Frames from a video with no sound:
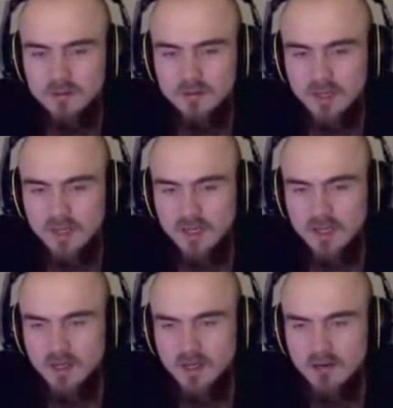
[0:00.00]

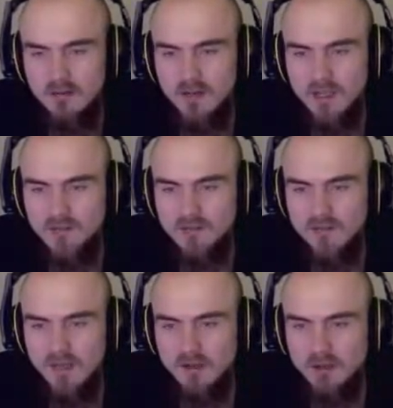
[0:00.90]
I guess
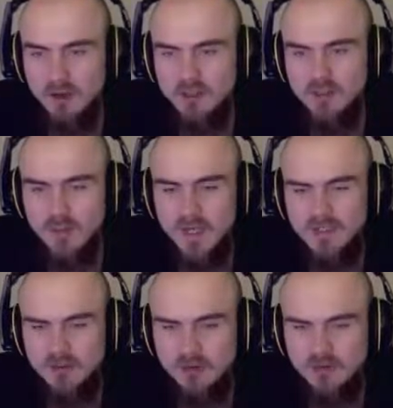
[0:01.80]
like knowledge
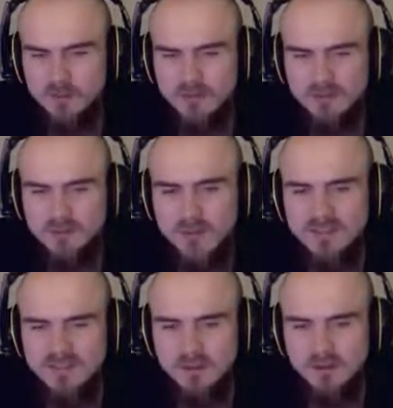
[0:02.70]
based or experience
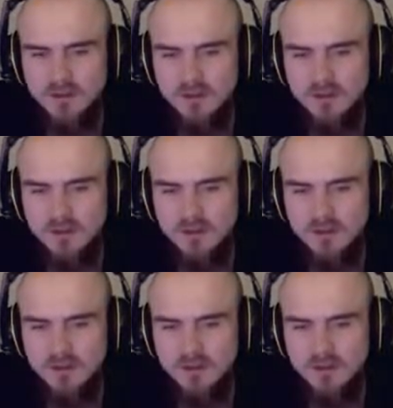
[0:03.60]
based skill.